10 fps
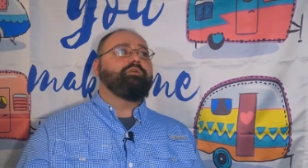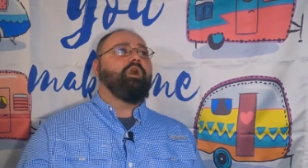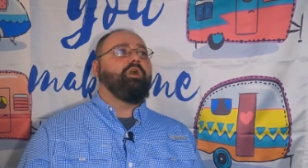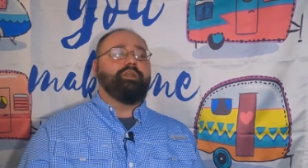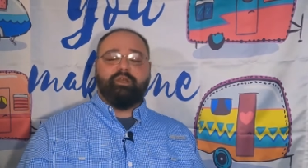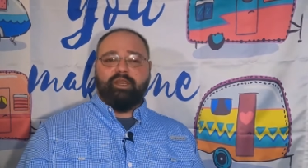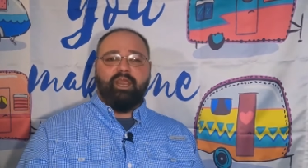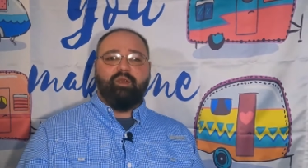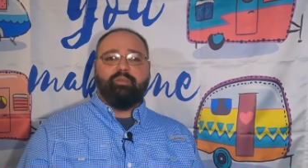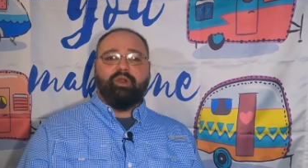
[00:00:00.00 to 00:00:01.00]
you call your
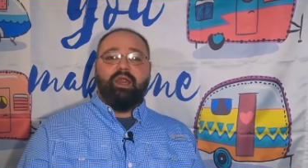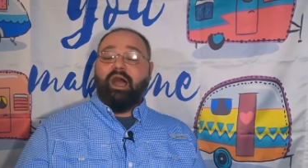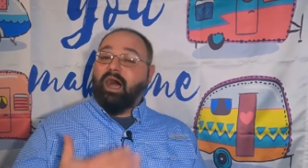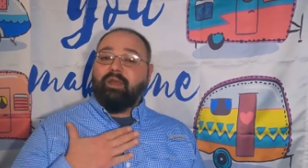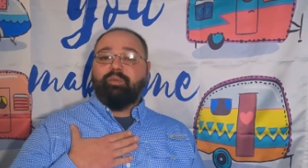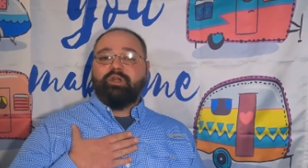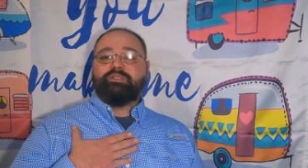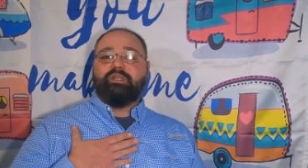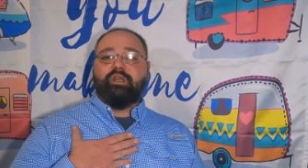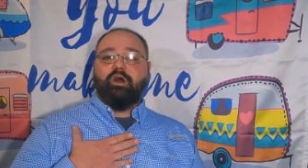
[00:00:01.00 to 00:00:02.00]
camper. I
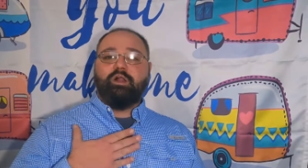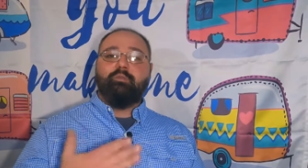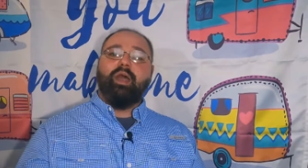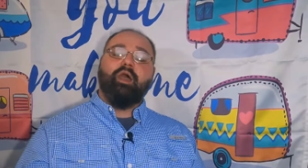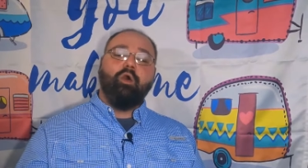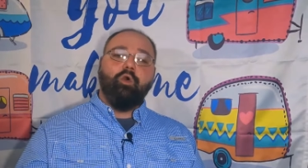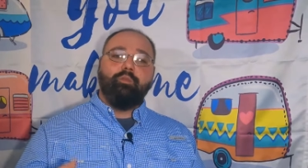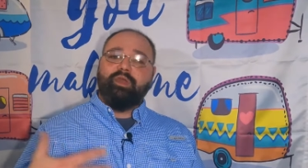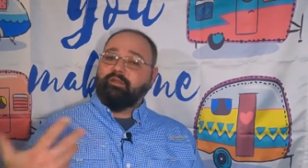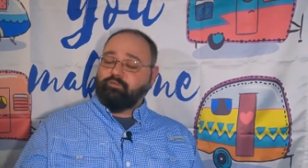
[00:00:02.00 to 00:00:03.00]
personally call it my
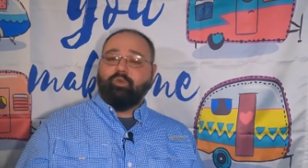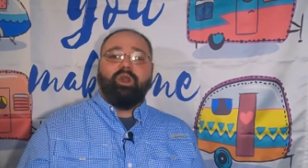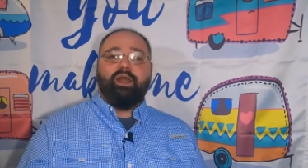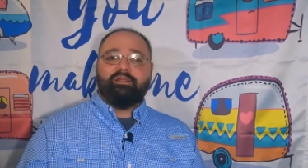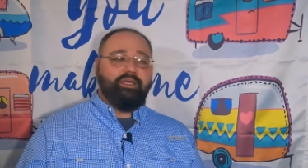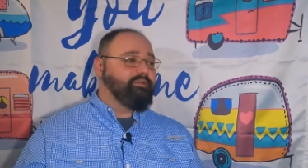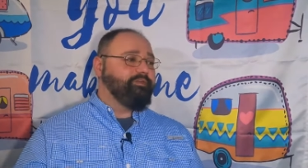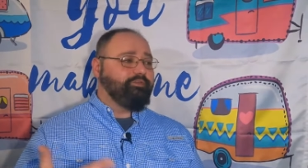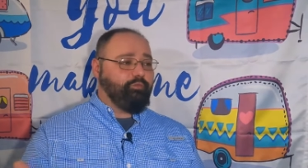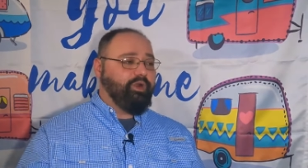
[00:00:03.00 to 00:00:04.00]
home. It's where I
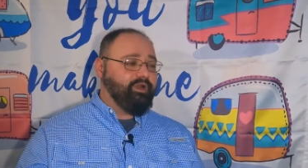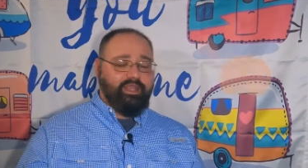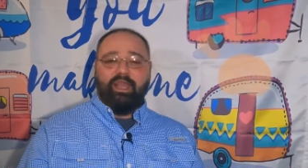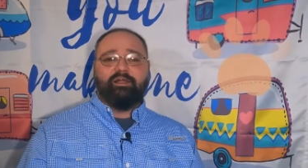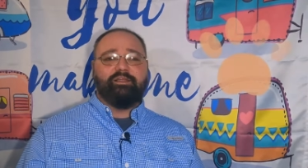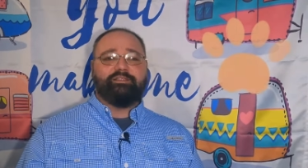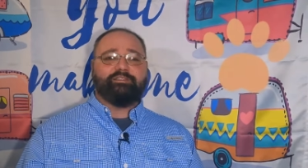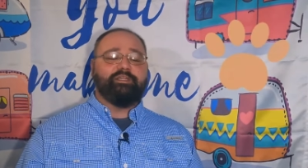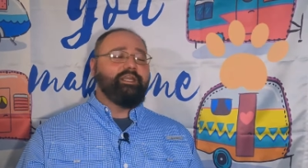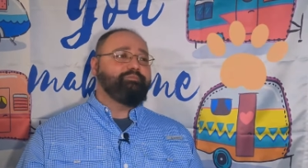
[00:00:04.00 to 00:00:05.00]
live. It's where Callie
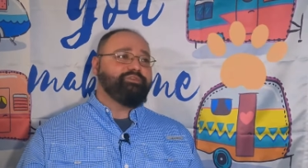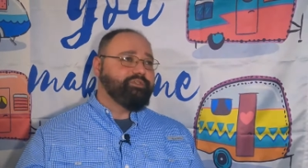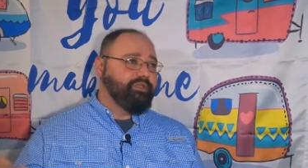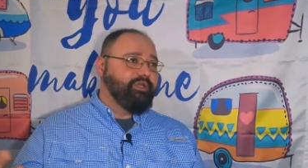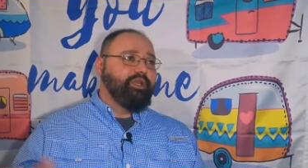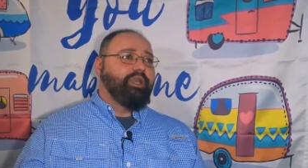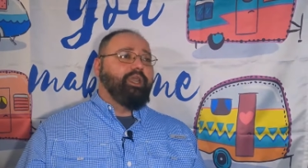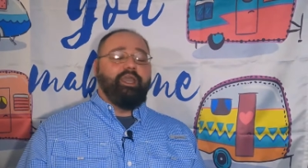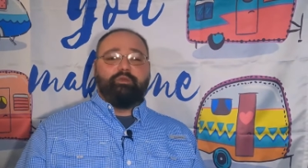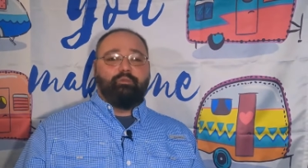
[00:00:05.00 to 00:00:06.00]
sleeps,
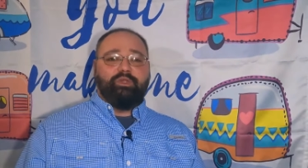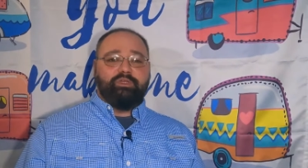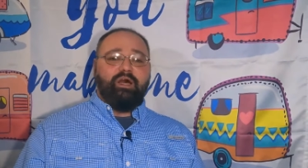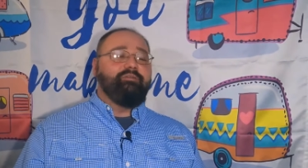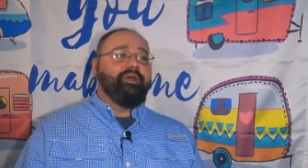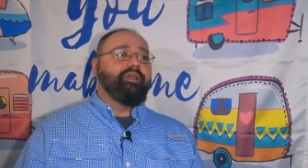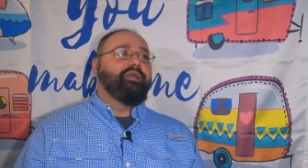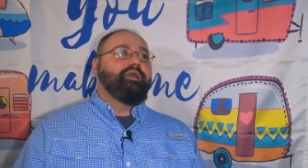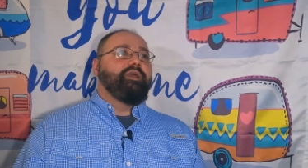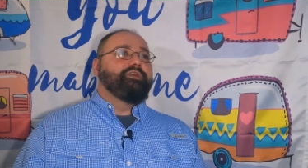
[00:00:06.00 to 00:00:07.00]
and we love it.
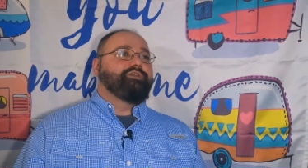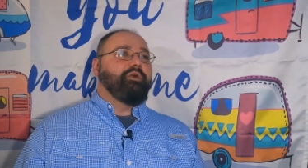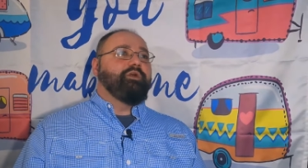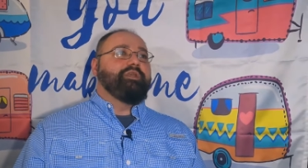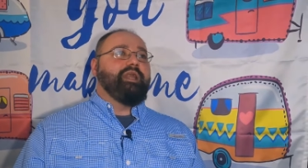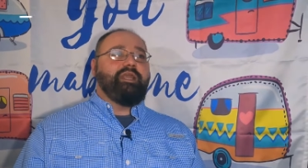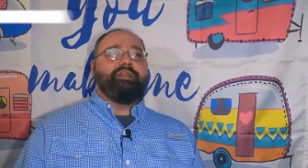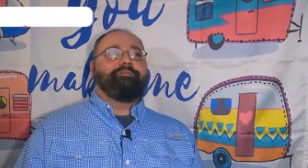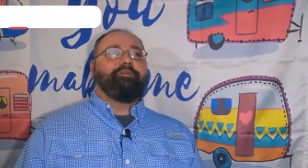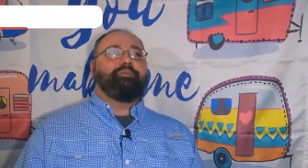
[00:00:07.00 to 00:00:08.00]
So
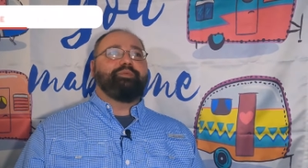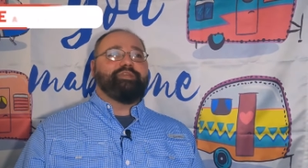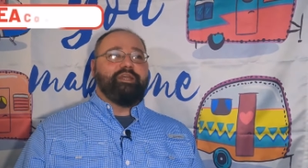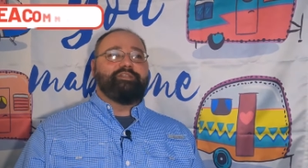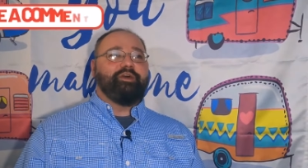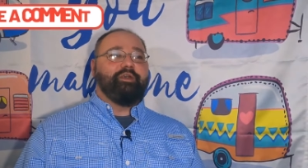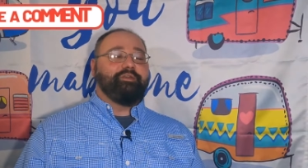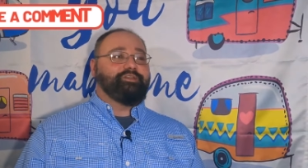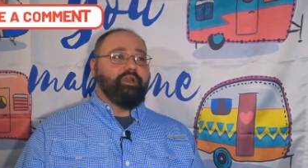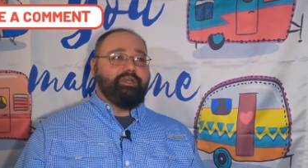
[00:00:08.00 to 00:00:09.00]

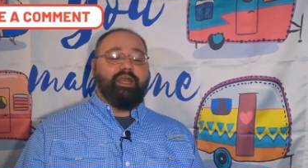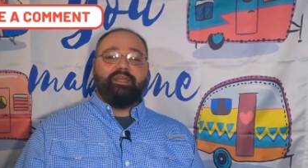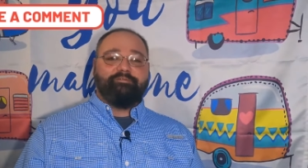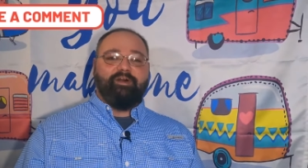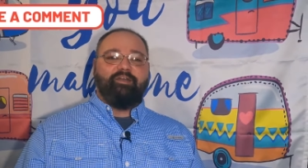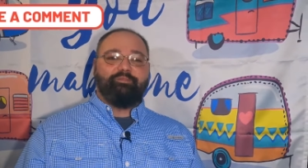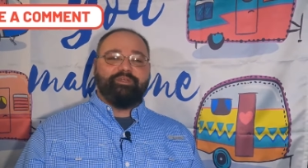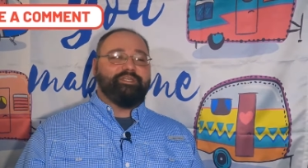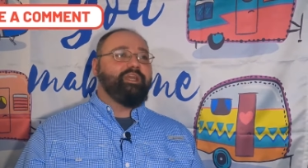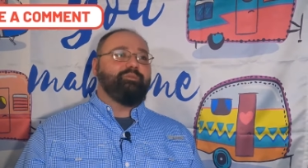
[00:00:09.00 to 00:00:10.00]

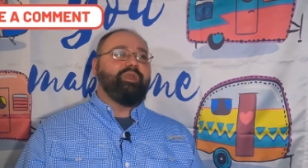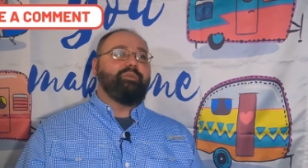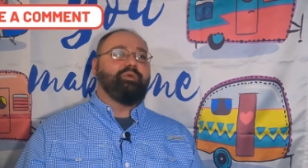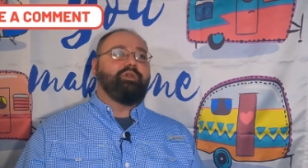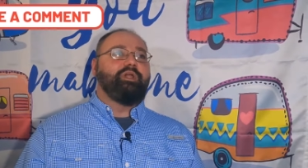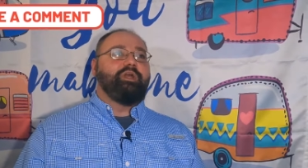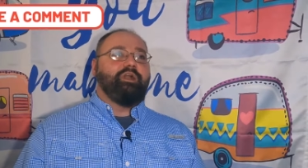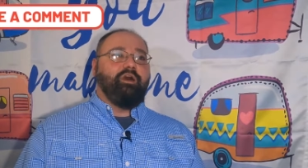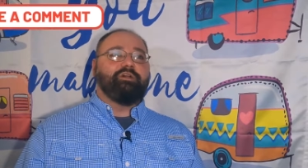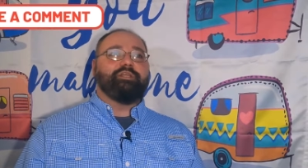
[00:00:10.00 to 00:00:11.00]
95% of people
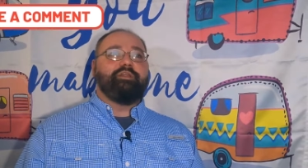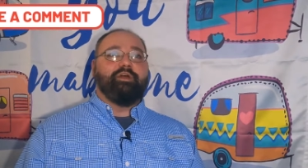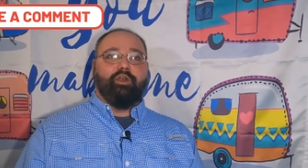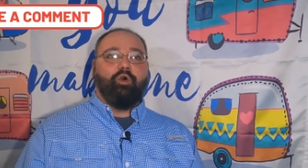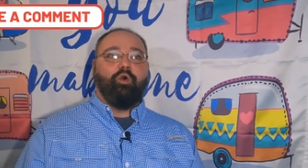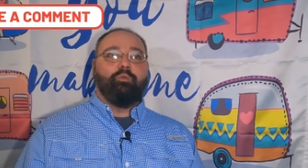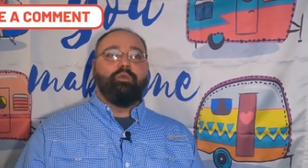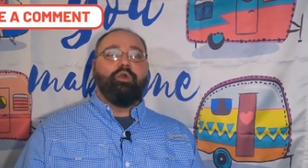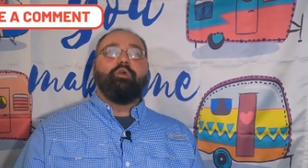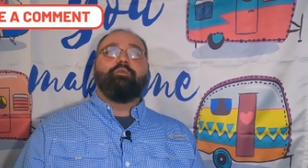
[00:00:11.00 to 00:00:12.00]
called it their home.
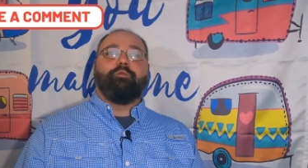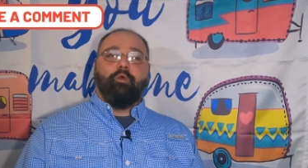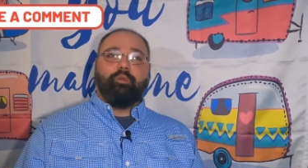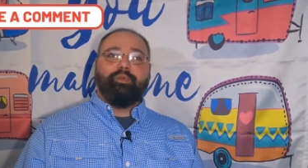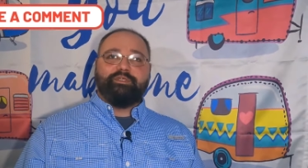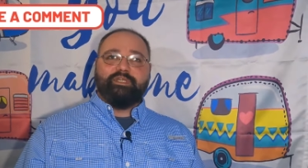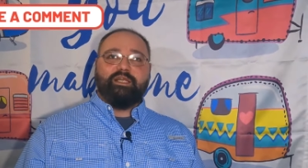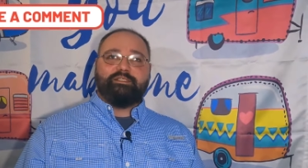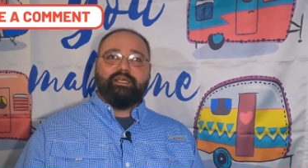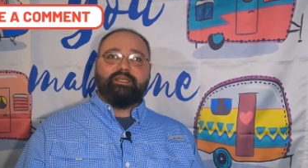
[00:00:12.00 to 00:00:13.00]

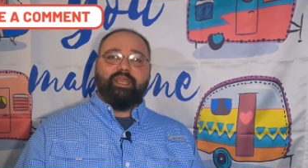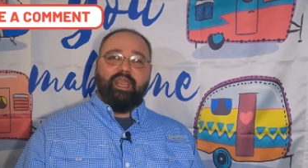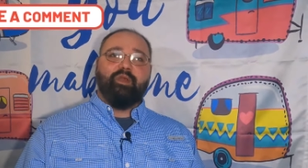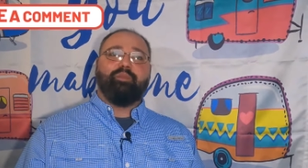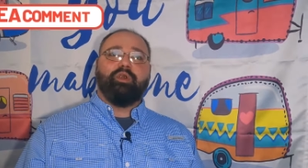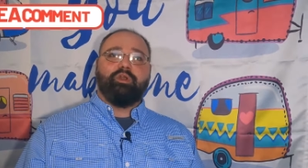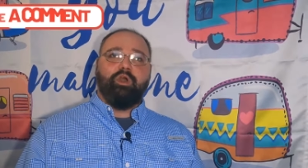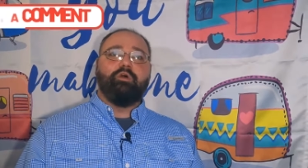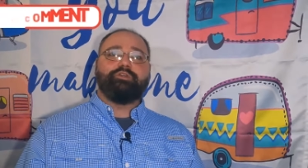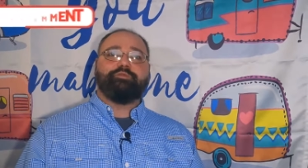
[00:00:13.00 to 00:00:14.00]
4% said camper,
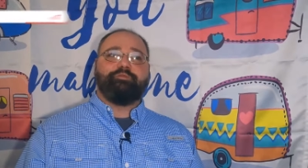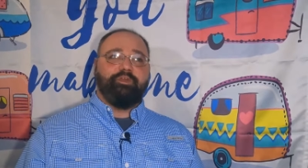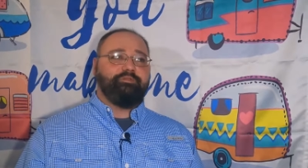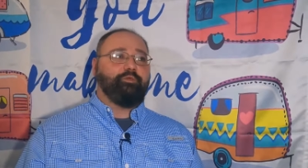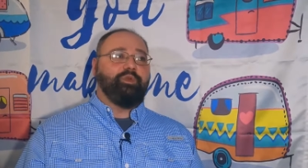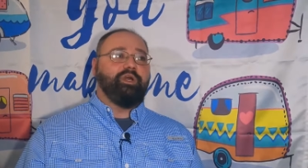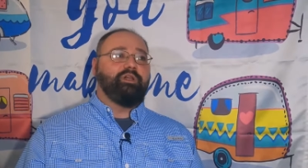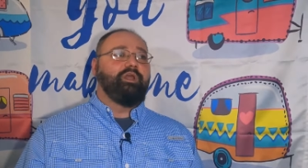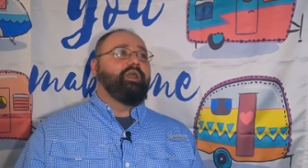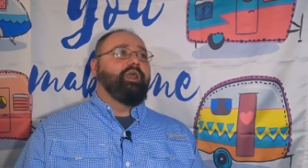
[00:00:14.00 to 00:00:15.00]
coach, fifth wheel,